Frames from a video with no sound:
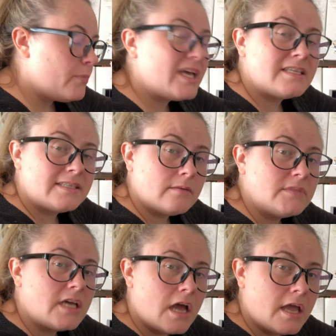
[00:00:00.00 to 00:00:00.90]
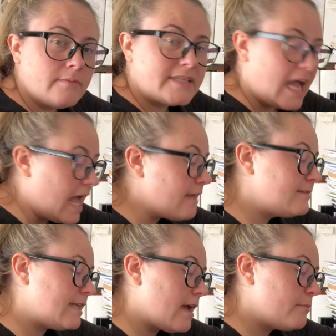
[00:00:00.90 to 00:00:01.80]
because sometimes
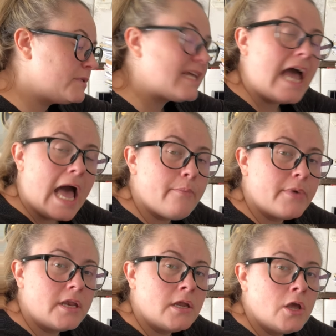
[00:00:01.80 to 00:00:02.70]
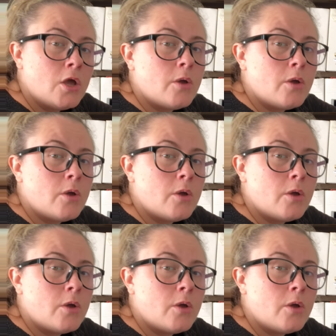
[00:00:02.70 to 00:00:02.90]
half steps happen